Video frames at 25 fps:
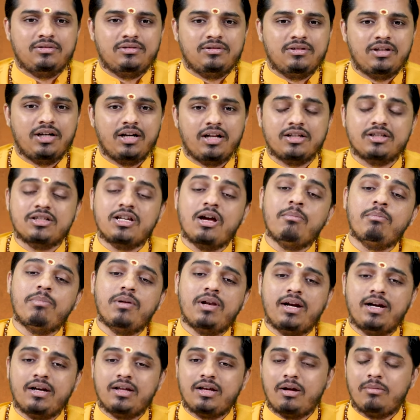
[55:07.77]
That example
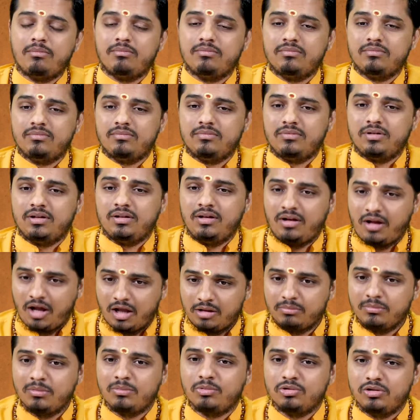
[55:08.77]
had come in
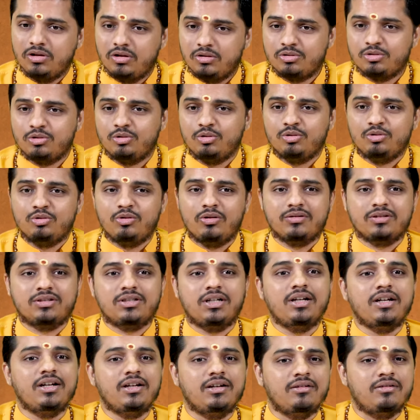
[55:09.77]
Atmabodha also, those who have
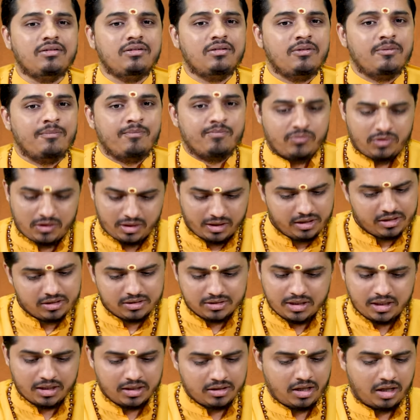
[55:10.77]
studied. It is
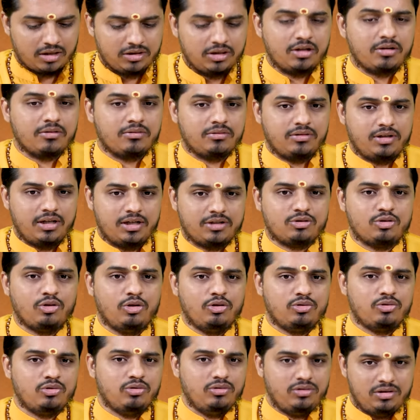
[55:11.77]
there in other texts
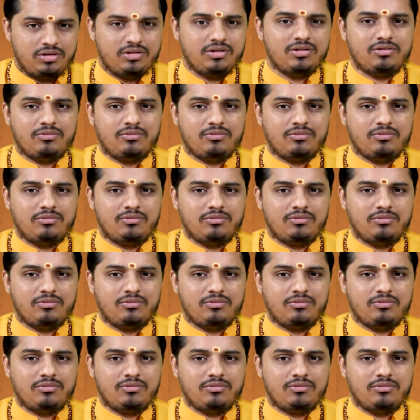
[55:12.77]
also.